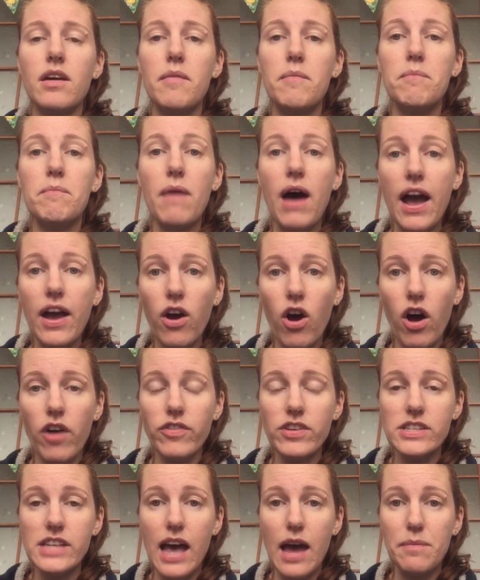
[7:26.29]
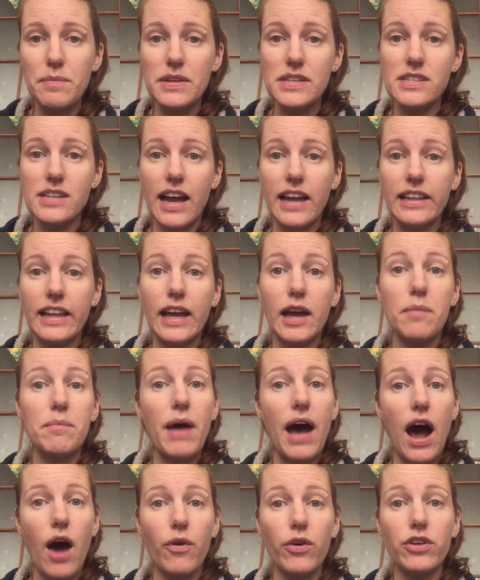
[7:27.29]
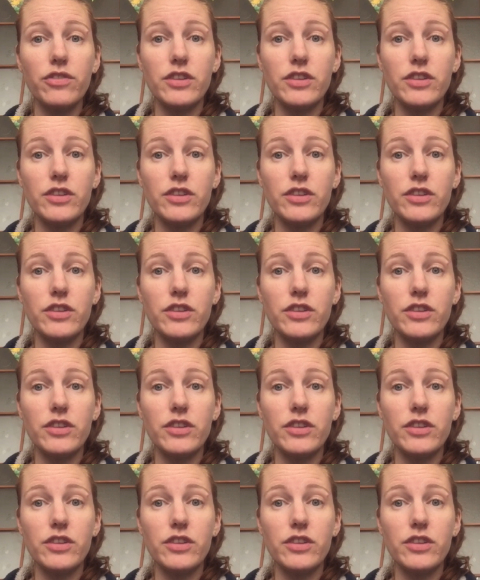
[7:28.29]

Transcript: my office had me sign like a power